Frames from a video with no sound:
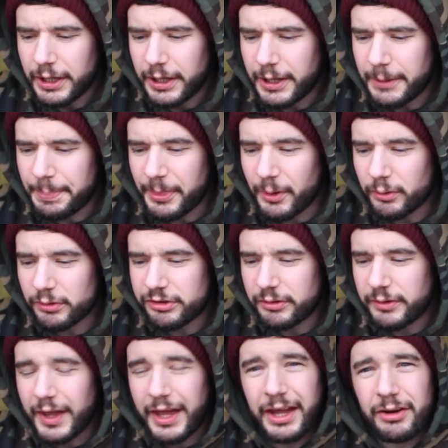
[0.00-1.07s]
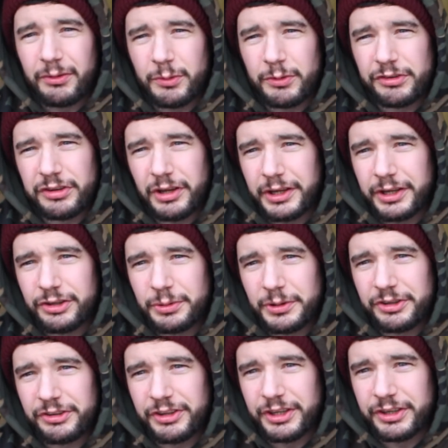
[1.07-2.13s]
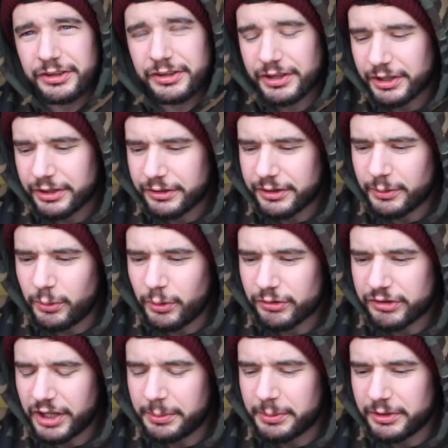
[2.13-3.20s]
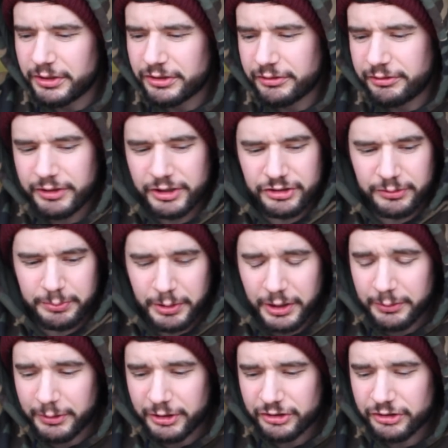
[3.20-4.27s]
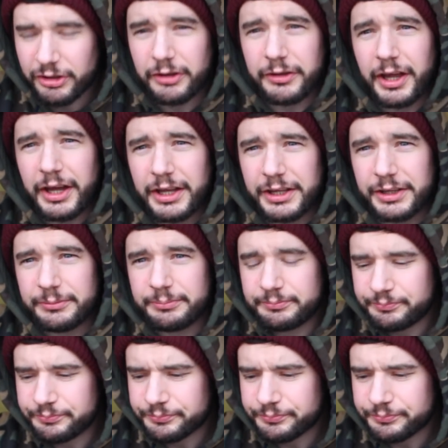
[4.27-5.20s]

Also the hair was slightly twisted, and I think what's happened is the fish has pretty much sucked that in,